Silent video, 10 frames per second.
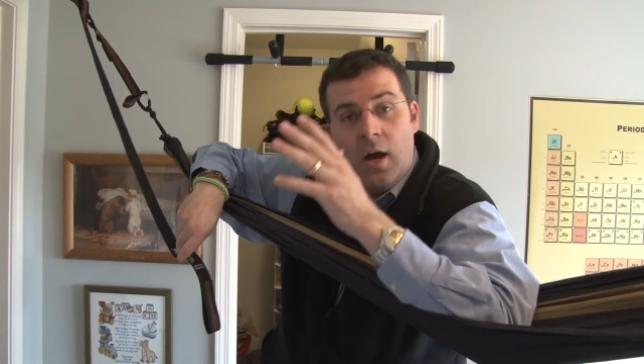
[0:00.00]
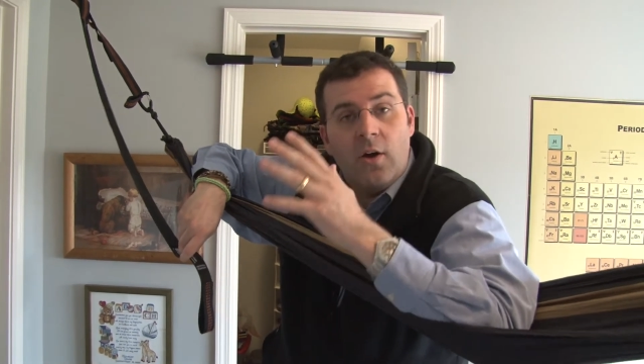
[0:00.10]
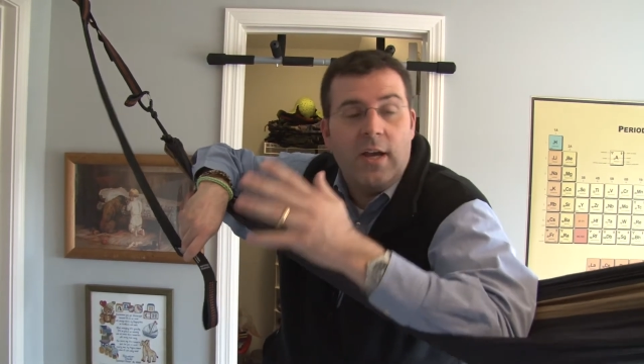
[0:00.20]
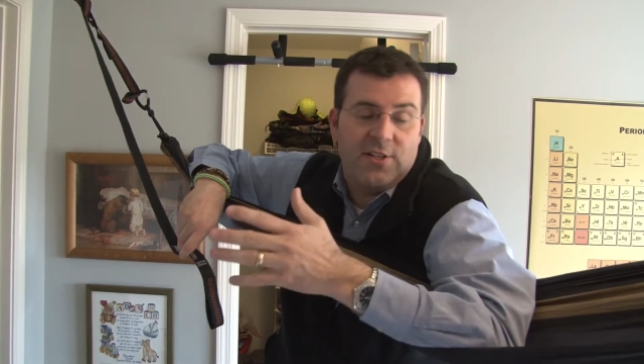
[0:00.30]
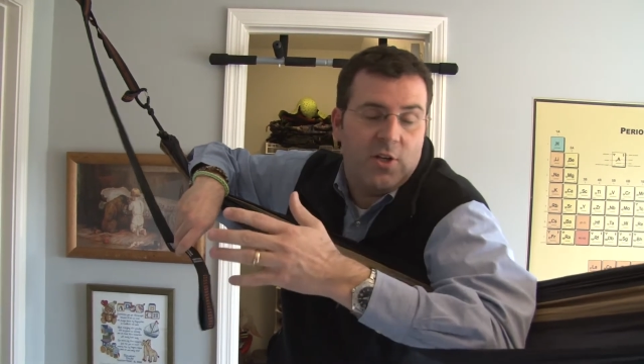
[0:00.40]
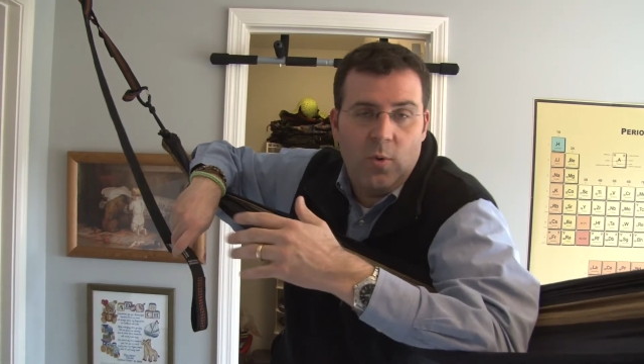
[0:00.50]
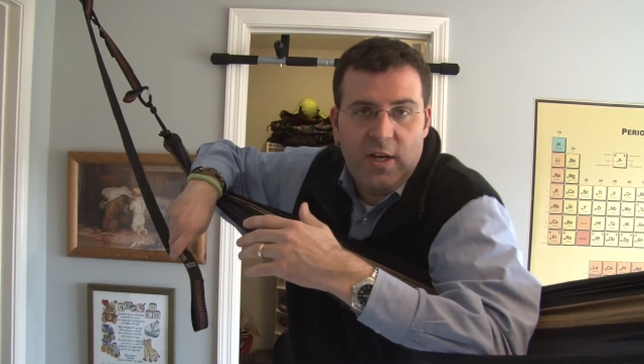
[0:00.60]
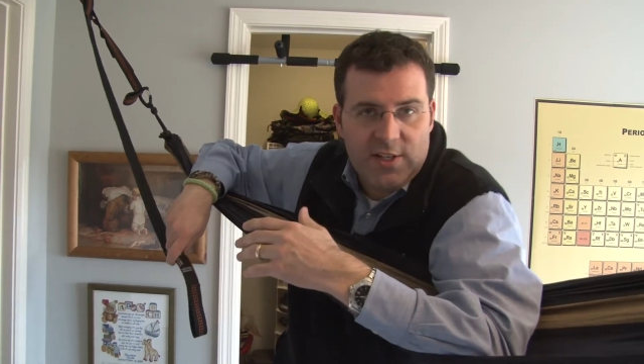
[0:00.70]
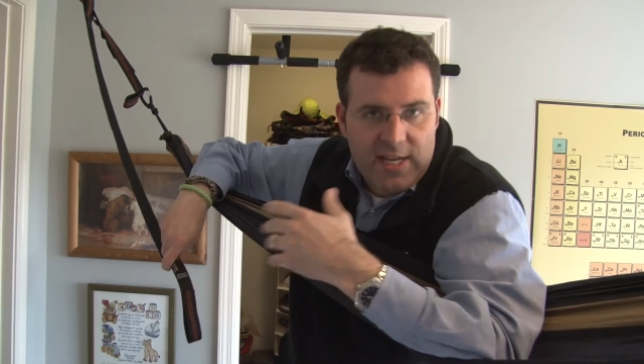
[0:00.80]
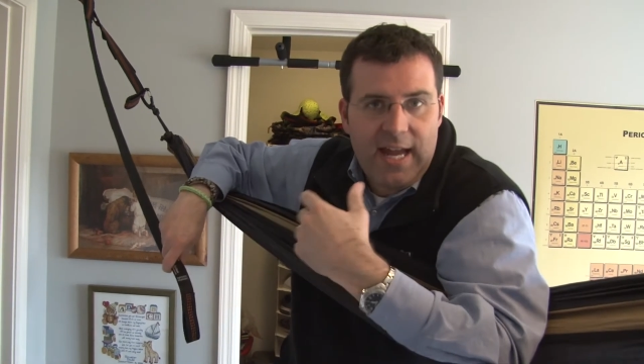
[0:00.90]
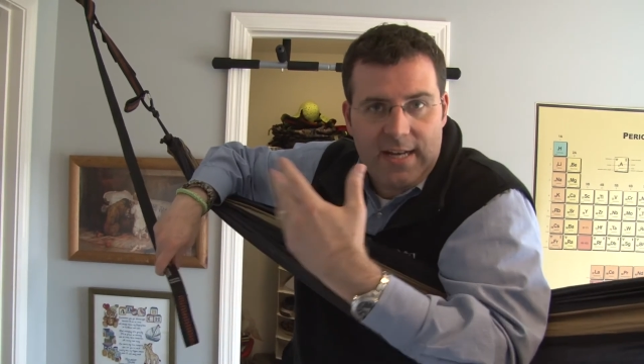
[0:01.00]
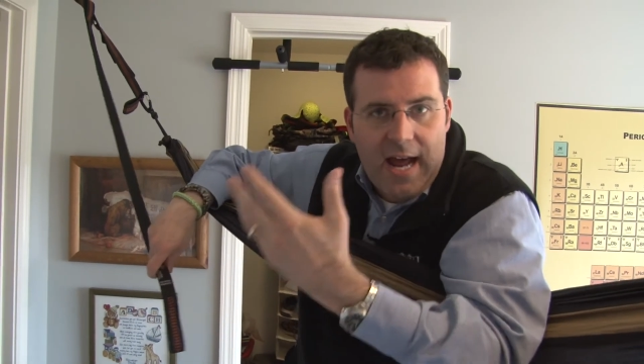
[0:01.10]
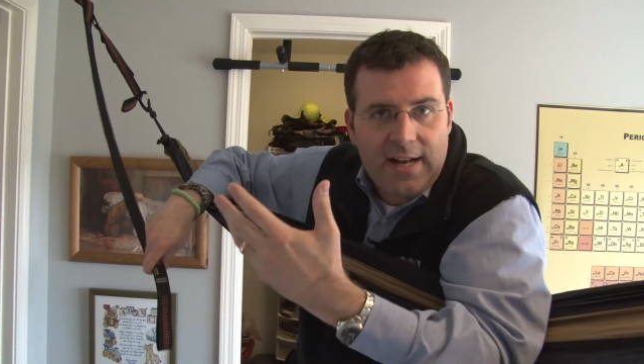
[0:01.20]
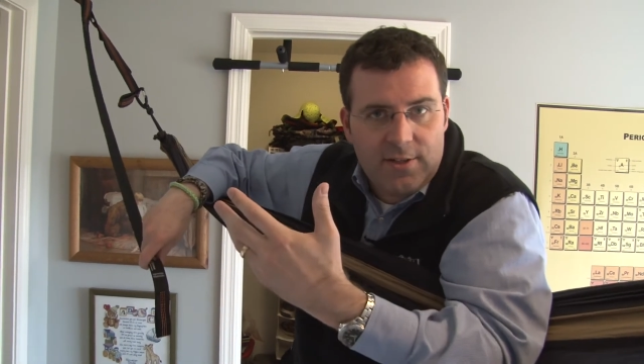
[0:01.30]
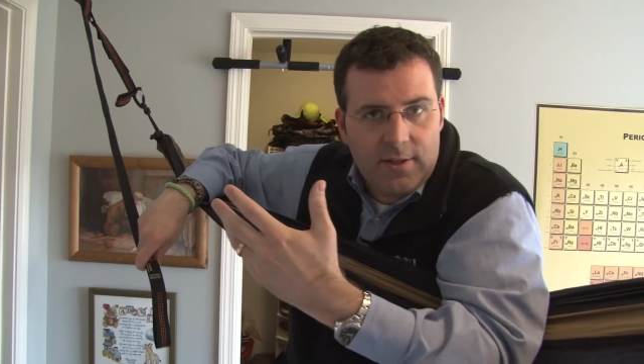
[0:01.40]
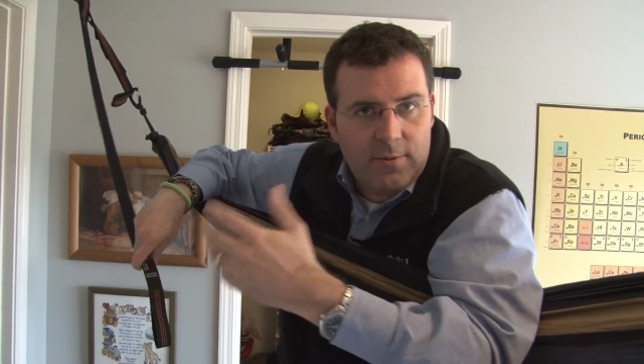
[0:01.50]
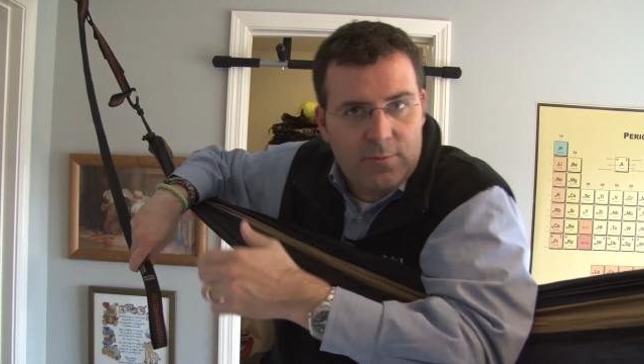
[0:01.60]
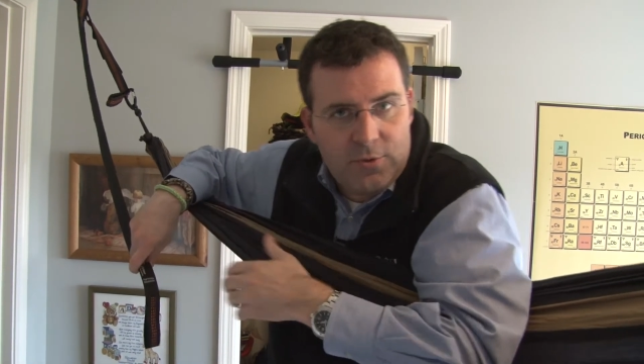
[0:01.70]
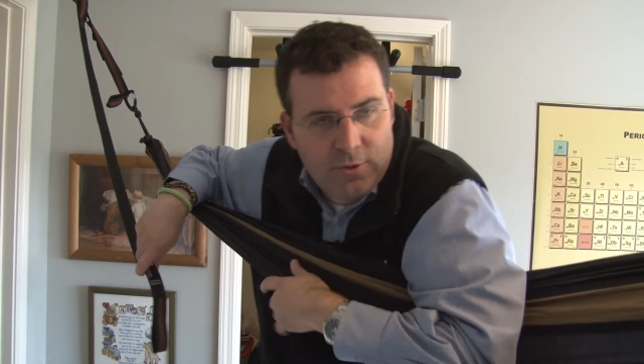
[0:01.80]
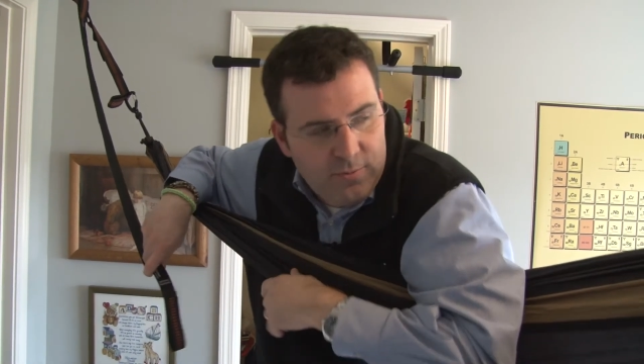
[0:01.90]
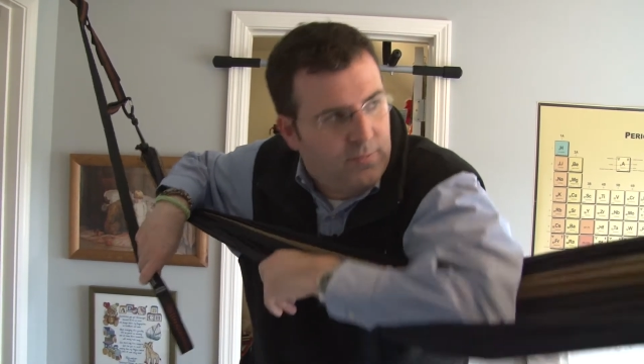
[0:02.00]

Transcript: Okay, so we decided not to to